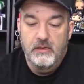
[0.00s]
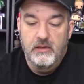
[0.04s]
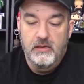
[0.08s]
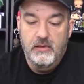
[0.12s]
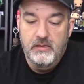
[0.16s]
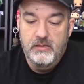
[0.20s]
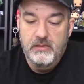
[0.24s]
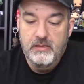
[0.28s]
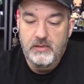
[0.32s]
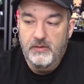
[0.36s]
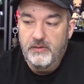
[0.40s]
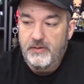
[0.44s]

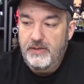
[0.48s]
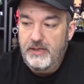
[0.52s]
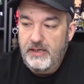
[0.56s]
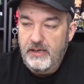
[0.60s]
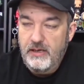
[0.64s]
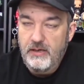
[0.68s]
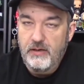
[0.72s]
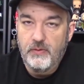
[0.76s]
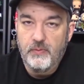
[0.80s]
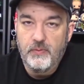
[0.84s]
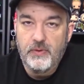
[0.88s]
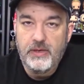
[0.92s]
So
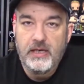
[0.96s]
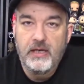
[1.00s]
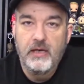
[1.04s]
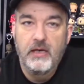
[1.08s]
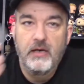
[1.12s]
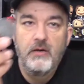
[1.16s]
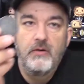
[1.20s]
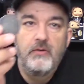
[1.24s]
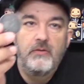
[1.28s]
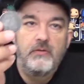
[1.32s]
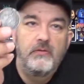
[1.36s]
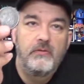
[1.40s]
there we
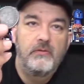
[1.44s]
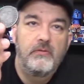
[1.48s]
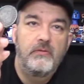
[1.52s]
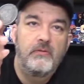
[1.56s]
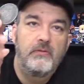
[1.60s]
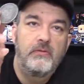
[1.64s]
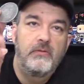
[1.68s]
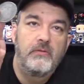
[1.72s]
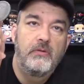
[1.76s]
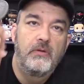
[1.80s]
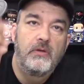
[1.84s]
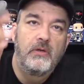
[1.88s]
go.
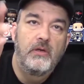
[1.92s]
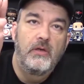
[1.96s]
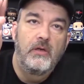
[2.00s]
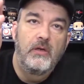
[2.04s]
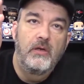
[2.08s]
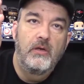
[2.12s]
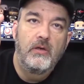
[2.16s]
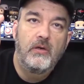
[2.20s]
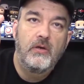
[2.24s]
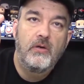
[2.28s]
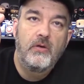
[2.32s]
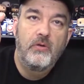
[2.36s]

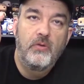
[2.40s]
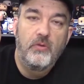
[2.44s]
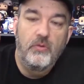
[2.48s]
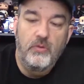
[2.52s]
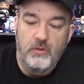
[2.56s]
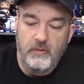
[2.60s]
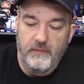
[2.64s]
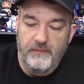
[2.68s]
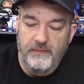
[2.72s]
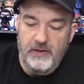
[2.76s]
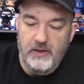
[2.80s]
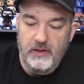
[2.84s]

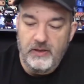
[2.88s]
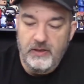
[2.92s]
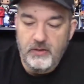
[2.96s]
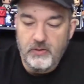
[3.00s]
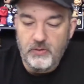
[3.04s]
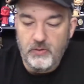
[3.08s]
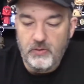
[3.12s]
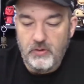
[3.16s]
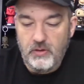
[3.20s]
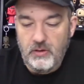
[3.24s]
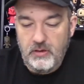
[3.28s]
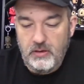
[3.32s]
Cool, very
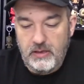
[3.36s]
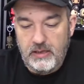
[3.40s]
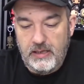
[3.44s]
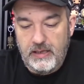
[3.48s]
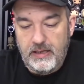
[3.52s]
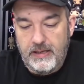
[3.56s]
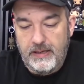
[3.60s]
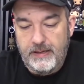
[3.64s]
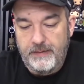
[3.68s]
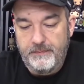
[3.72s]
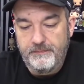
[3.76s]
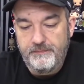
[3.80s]
cool.
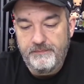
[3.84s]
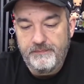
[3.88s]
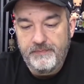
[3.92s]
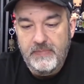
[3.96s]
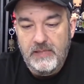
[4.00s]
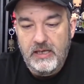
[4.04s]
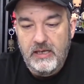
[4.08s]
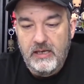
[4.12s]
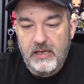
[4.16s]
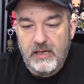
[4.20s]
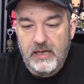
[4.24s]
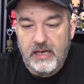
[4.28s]

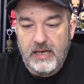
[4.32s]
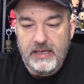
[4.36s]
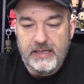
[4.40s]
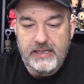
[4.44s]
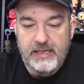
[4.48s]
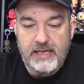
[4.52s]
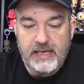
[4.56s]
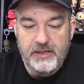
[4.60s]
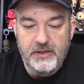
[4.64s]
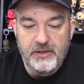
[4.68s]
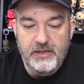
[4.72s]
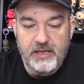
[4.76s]

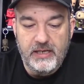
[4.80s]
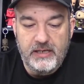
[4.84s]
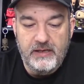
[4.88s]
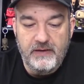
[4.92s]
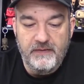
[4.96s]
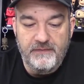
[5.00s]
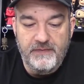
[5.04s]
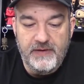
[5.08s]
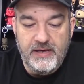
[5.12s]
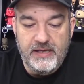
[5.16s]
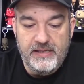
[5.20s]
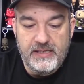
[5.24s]
Again, you're not
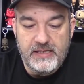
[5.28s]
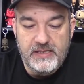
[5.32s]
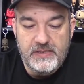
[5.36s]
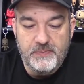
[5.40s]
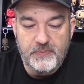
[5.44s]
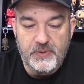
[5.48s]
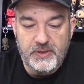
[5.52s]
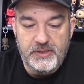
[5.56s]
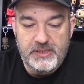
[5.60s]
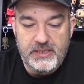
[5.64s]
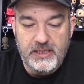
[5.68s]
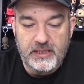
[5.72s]
going to find this
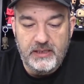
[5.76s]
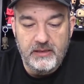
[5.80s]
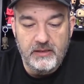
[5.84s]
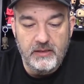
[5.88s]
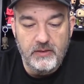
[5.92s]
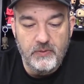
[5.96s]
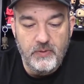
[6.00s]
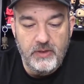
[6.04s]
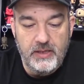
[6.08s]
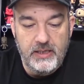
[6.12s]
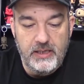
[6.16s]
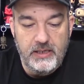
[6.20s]

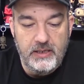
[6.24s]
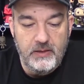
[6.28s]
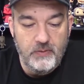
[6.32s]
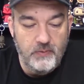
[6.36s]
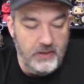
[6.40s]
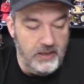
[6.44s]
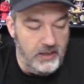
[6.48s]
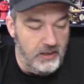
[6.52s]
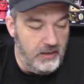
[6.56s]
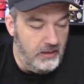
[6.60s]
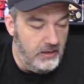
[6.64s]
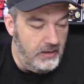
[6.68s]
particular one
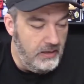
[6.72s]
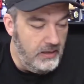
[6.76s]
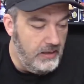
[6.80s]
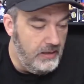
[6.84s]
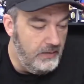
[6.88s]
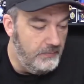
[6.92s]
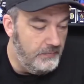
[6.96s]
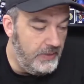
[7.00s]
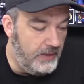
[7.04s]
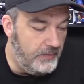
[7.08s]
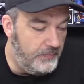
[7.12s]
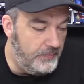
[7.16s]
anywhere,
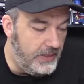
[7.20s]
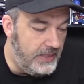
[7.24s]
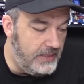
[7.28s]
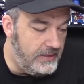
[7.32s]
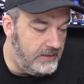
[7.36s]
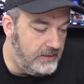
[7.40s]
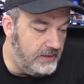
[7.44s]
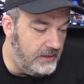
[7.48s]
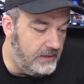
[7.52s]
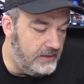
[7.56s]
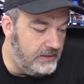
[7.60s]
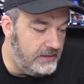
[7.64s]
but
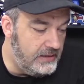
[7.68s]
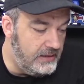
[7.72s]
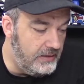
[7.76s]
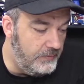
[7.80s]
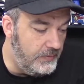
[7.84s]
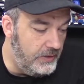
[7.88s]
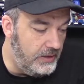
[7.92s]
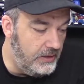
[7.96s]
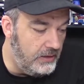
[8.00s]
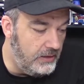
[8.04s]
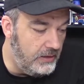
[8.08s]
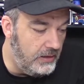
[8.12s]
based on
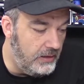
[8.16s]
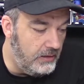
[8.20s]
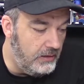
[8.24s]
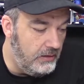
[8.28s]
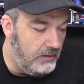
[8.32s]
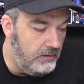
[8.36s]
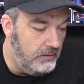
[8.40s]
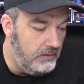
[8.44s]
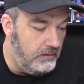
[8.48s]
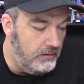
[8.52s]
similar